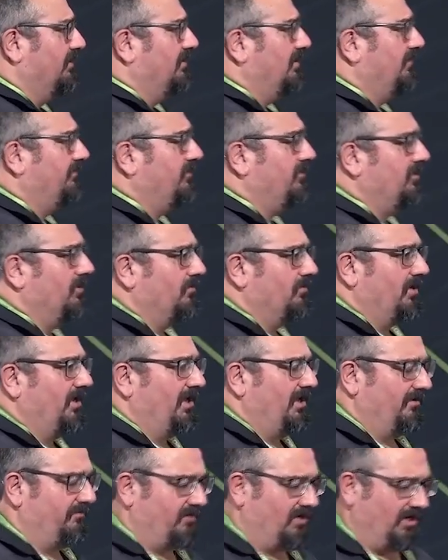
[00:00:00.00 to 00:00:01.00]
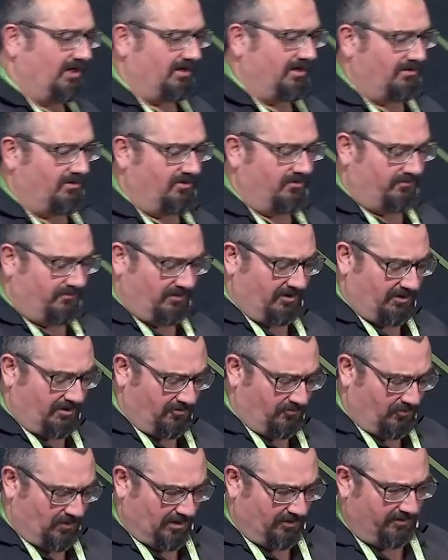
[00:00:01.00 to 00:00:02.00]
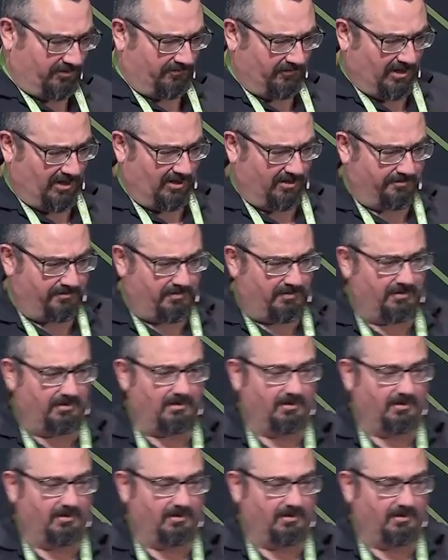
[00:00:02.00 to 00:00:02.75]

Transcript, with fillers: if you don't have yet, hopefully you will develop